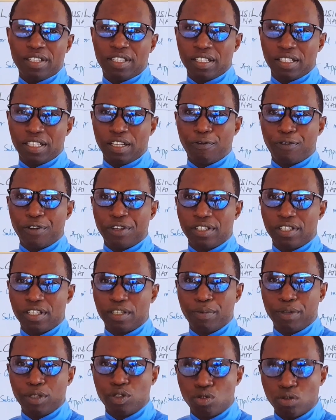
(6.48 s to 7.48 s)
6 differences
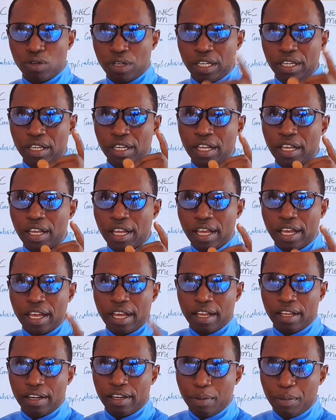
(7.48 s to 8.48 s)
between
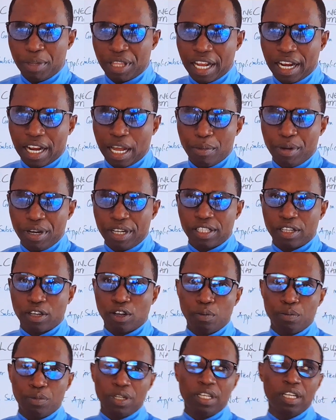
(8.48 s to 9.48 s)
limited liability
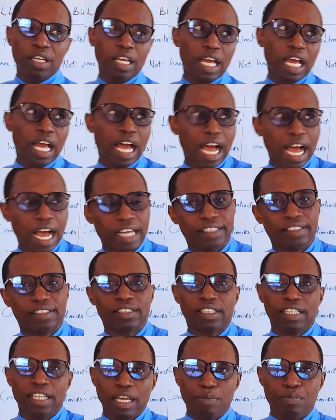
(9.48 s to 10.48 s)
company and
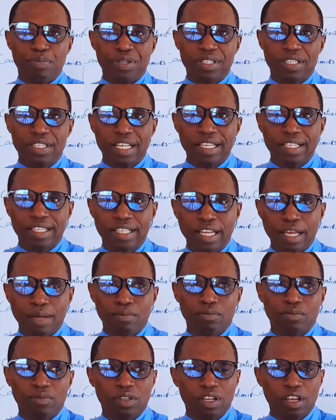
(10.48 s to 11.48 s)
a business
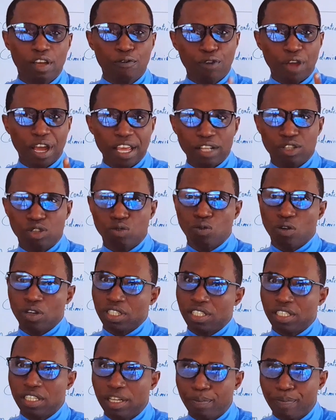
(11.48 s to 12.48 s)
name. If you are here to
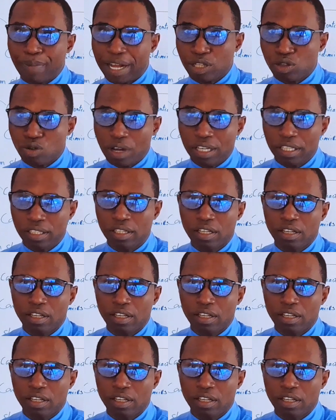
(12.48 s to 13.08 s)
watch the part 1,